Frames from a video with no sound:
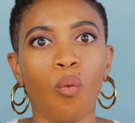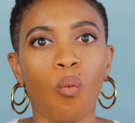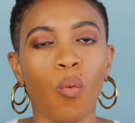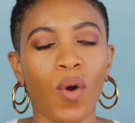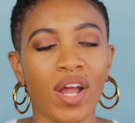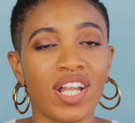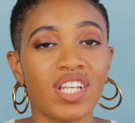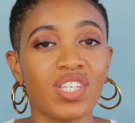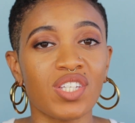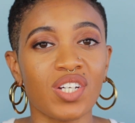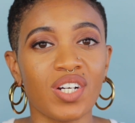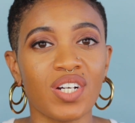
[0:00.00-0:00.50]

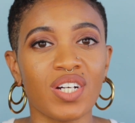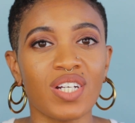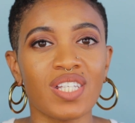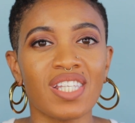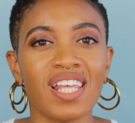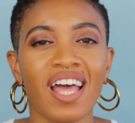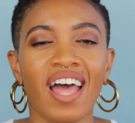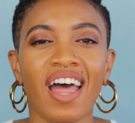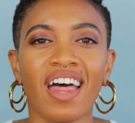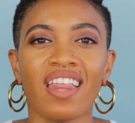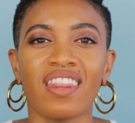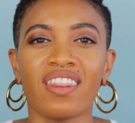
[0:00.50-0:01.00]

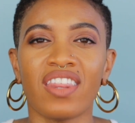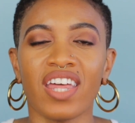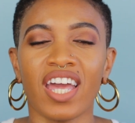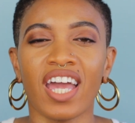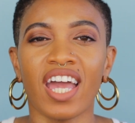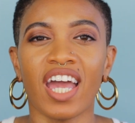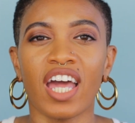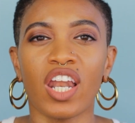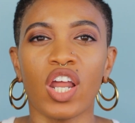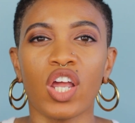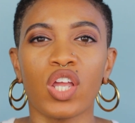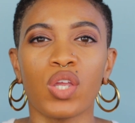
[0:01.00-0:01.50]
winters,
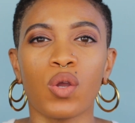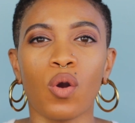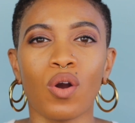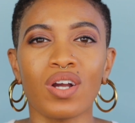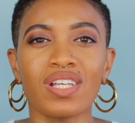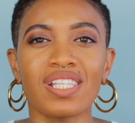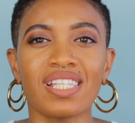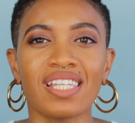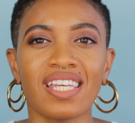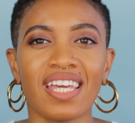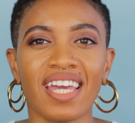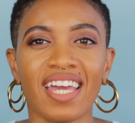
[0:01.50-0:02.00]
then your
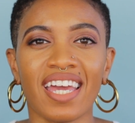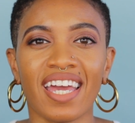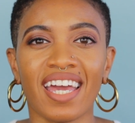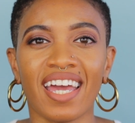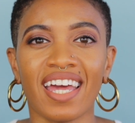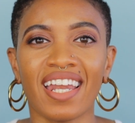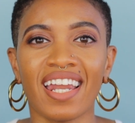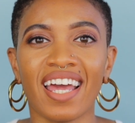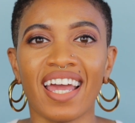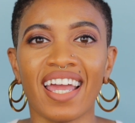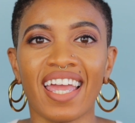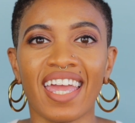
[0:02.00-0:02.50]

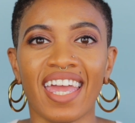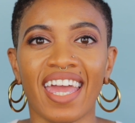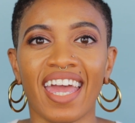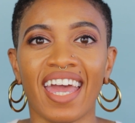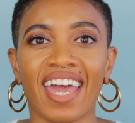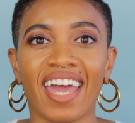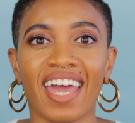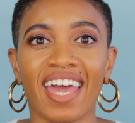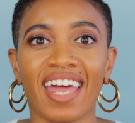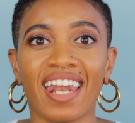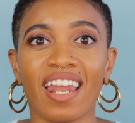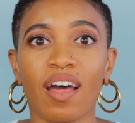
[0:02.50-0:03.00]
skin
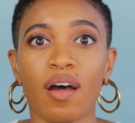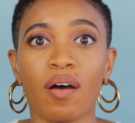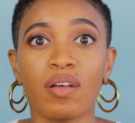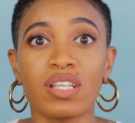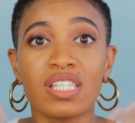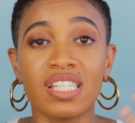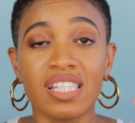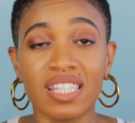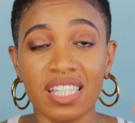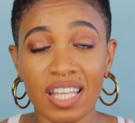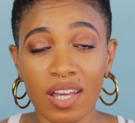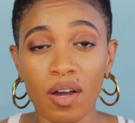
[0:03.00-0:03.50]
can
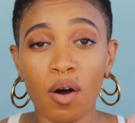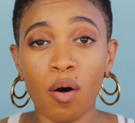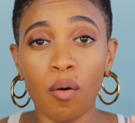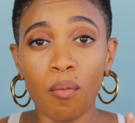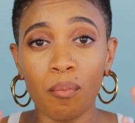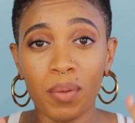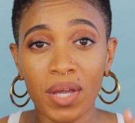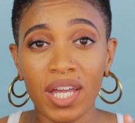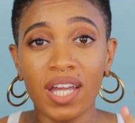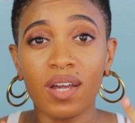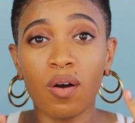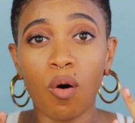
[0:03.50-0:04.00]
still
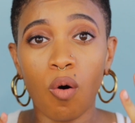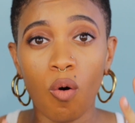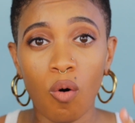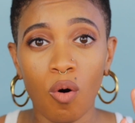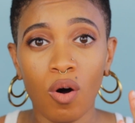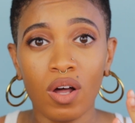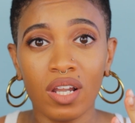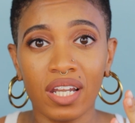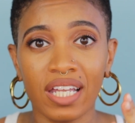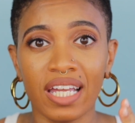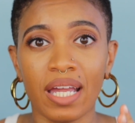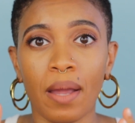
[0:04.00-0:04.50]
be
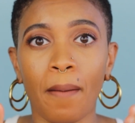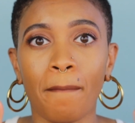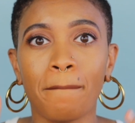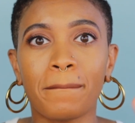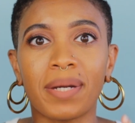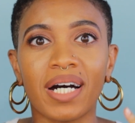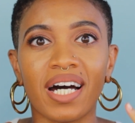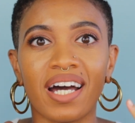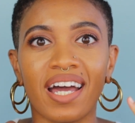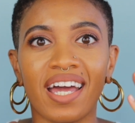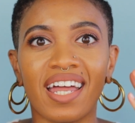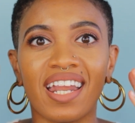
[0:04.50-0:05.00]
oily,
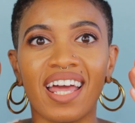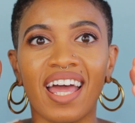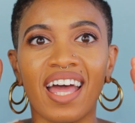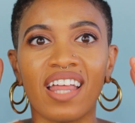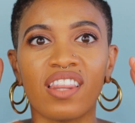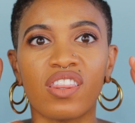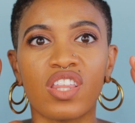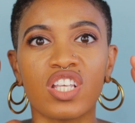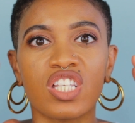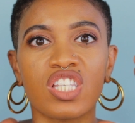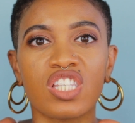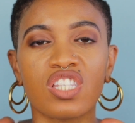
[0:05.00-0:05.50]
but
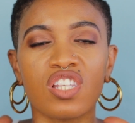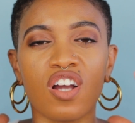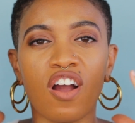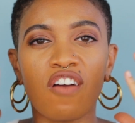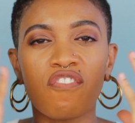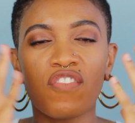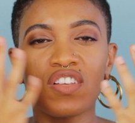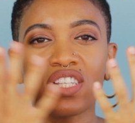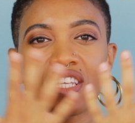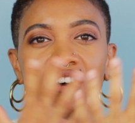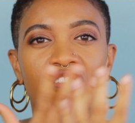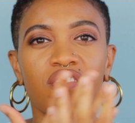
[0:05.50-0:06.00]
the
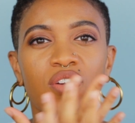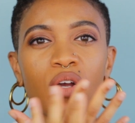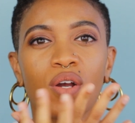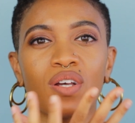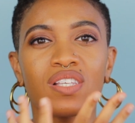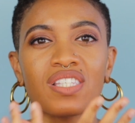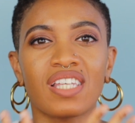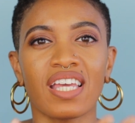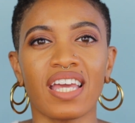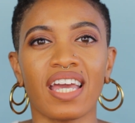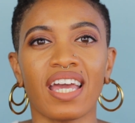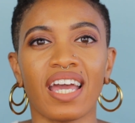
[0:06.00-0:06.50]
surface of your
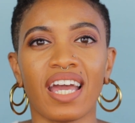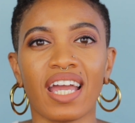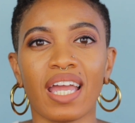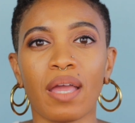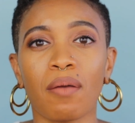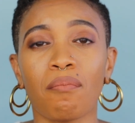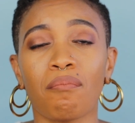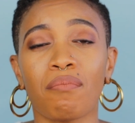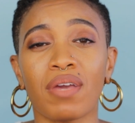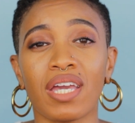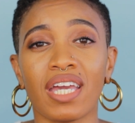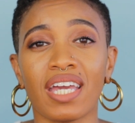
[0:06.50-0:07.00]
skin
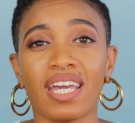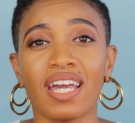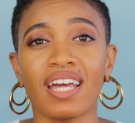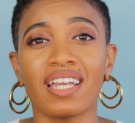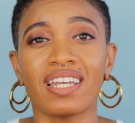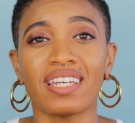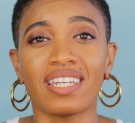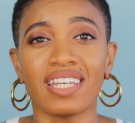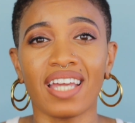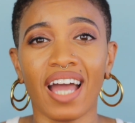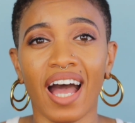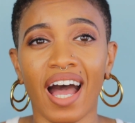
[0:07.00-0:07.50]
can be
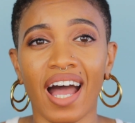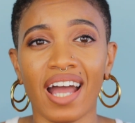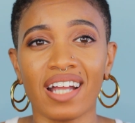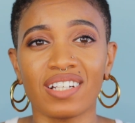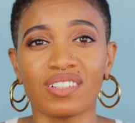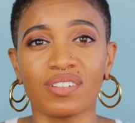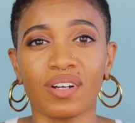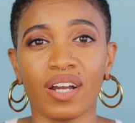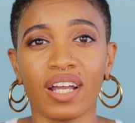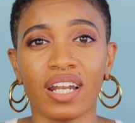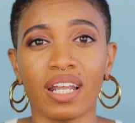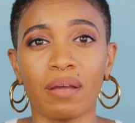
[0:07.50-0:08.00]

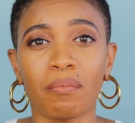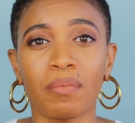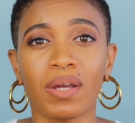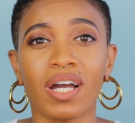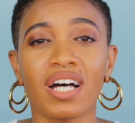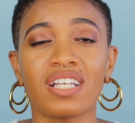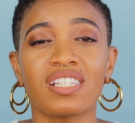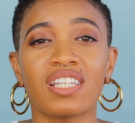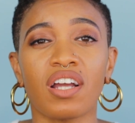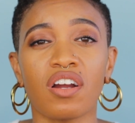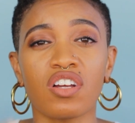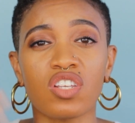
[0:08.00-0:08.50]
dehydrated
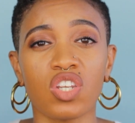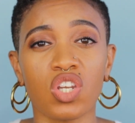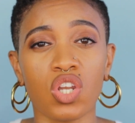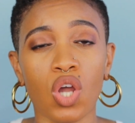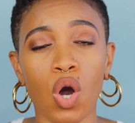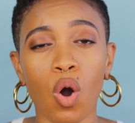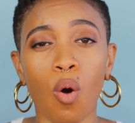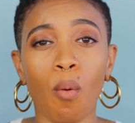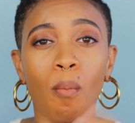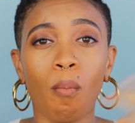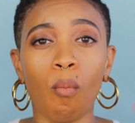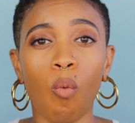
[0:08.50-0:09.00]
because there's
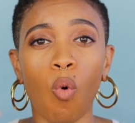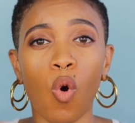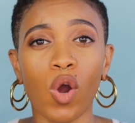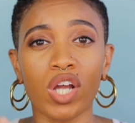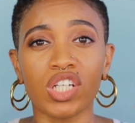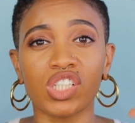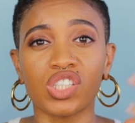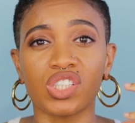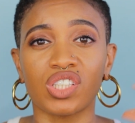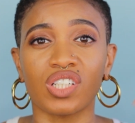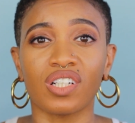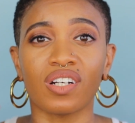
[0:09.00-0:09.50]
no
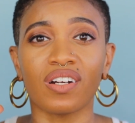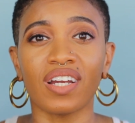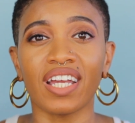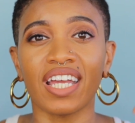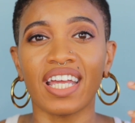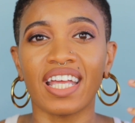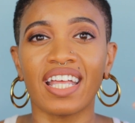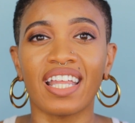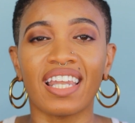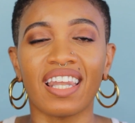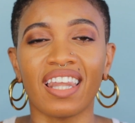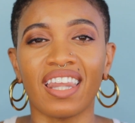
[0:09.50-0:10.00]
moisture
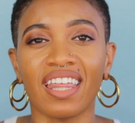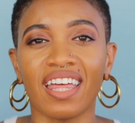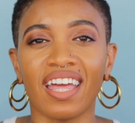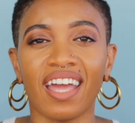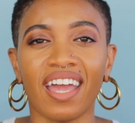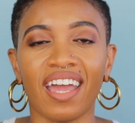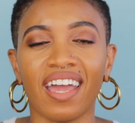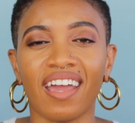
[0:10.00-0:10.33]
in the